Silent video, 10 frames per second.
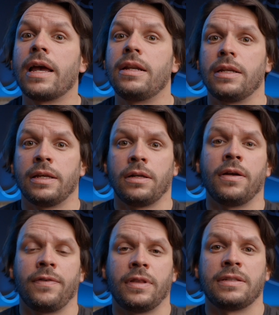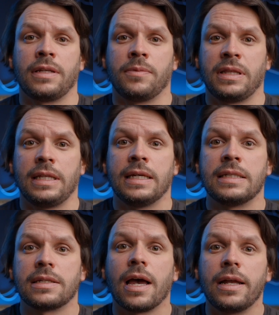end, the same with the
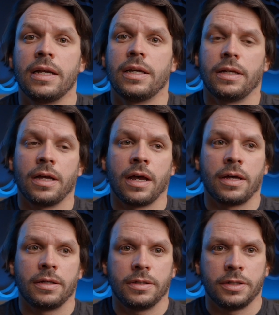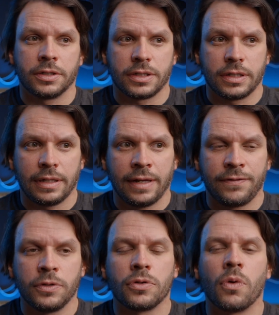inside,
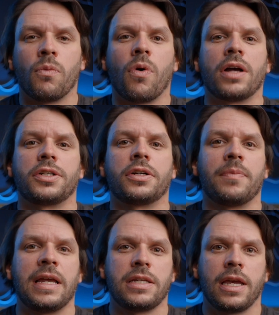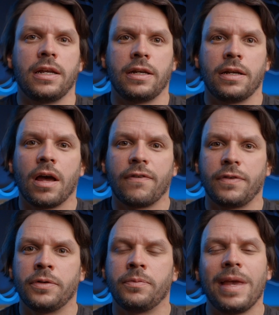if you don't wash it or maintain it enough,
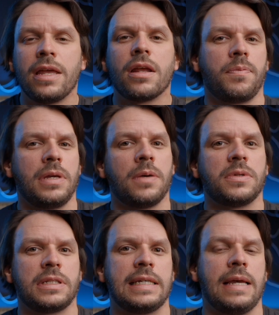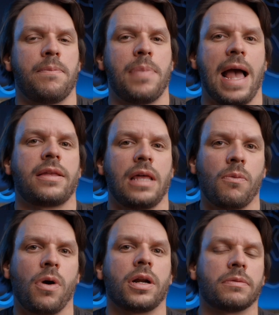you may not be able to get back that
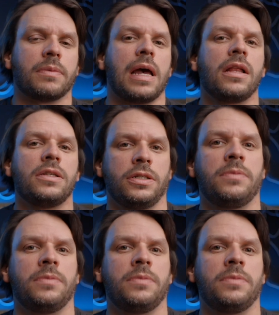water repellency.